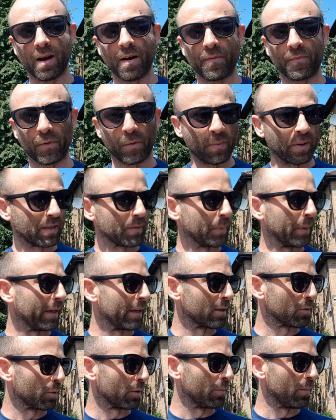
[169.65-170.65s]
from
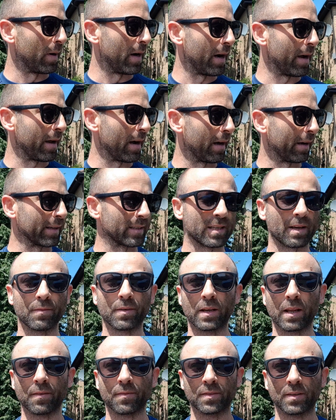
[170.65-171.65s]
experience with my
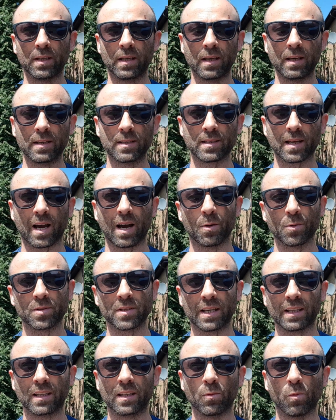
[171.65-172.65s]
Rx7 FDs, I would
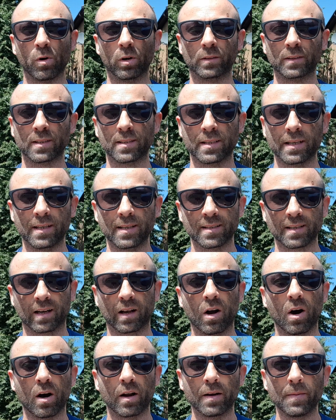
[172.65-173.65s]
say that the water seals are
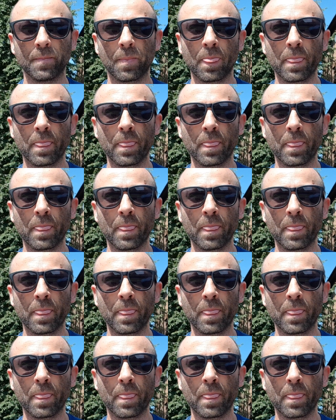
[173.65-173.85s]
gone,